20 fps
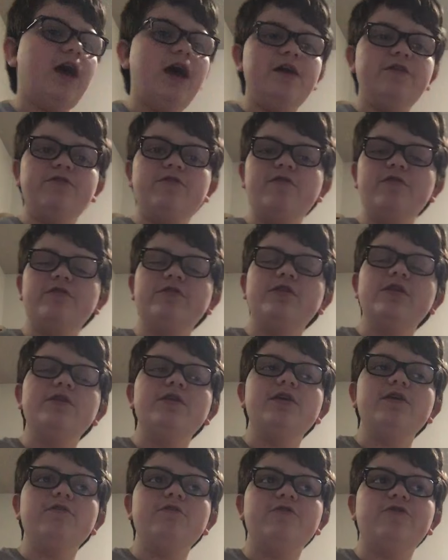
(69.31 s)
I took the
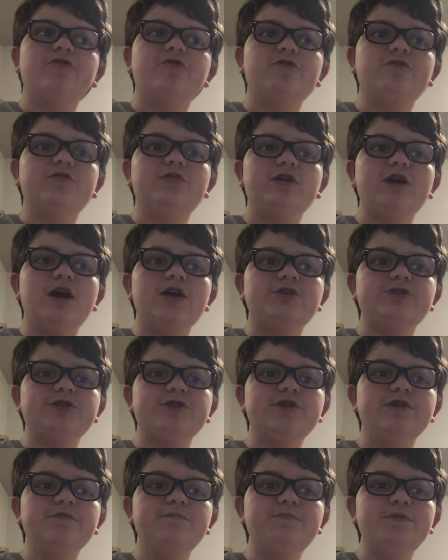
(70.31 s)
nearest gotcha
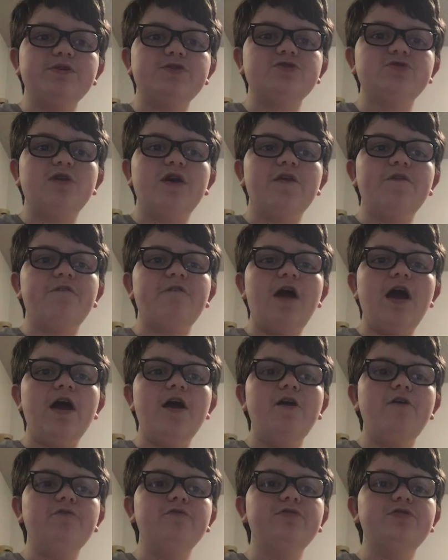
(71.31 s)
kid picture I
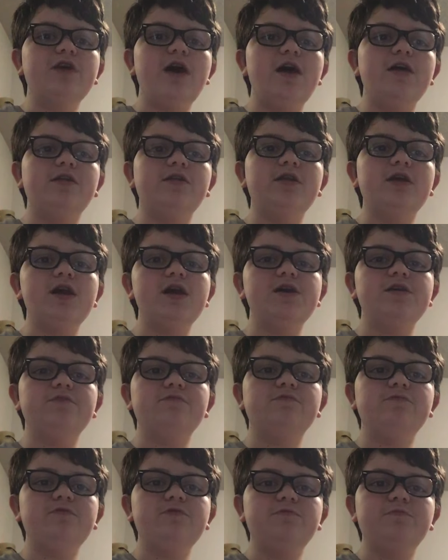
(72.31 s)
found that
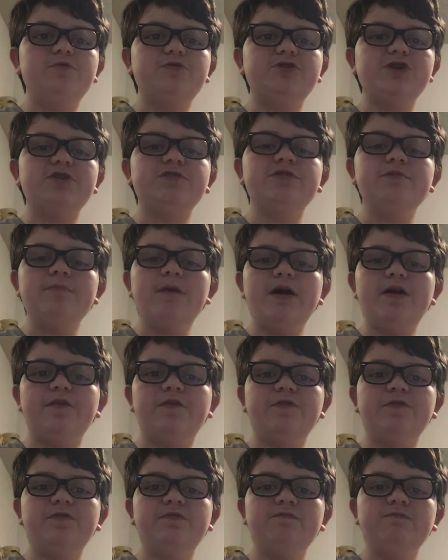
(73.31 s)
projected my
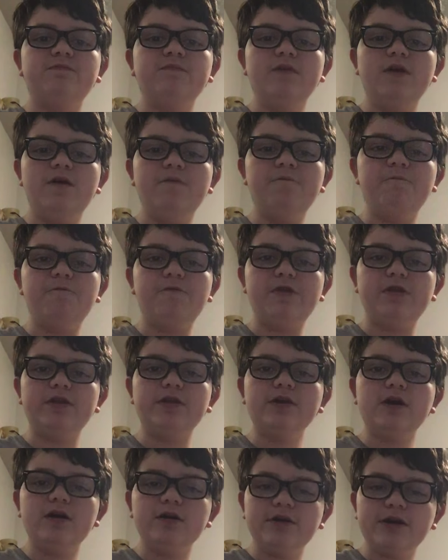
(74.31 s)
um,
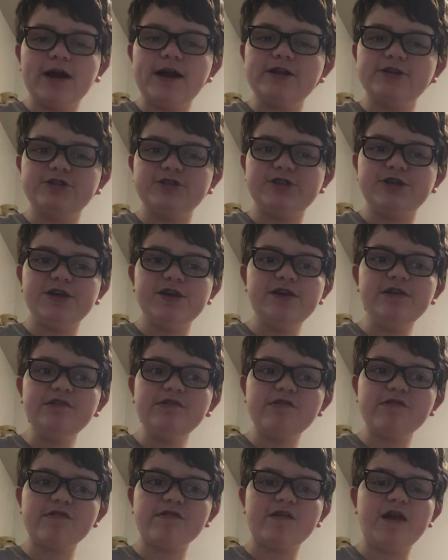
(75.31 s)
feeling on gotcha
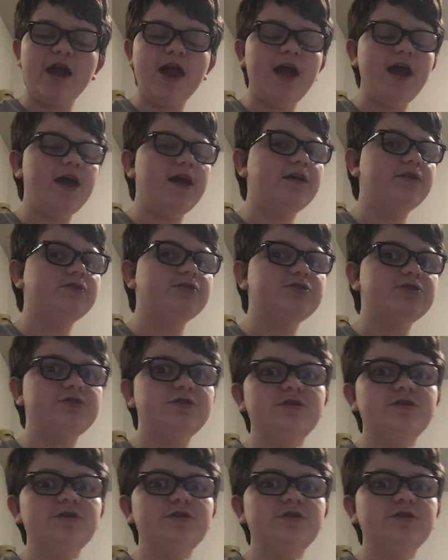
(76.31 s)
kids and